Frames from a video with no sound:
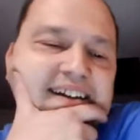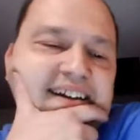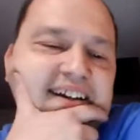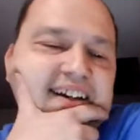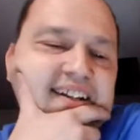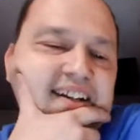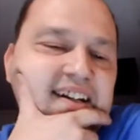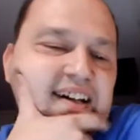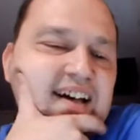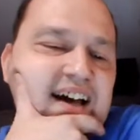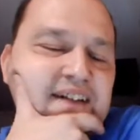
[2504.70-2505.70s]
Ian,
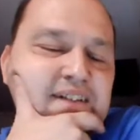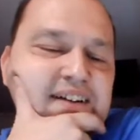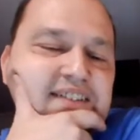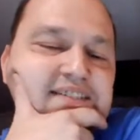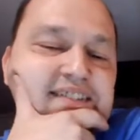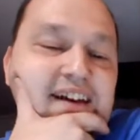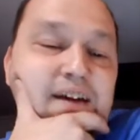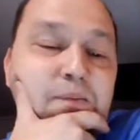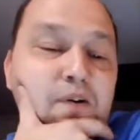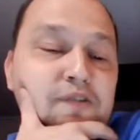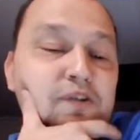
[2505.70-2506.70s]
have I done
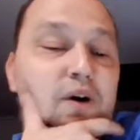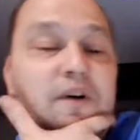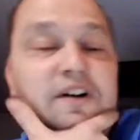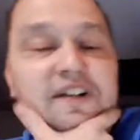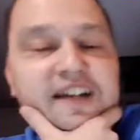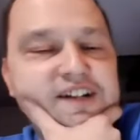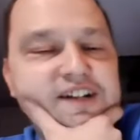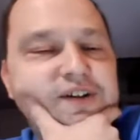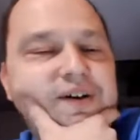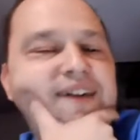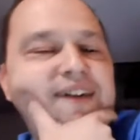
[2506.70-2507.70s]
saltwater yet?
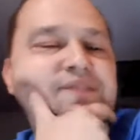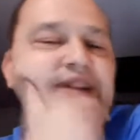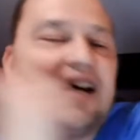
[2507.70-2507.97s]
No, I have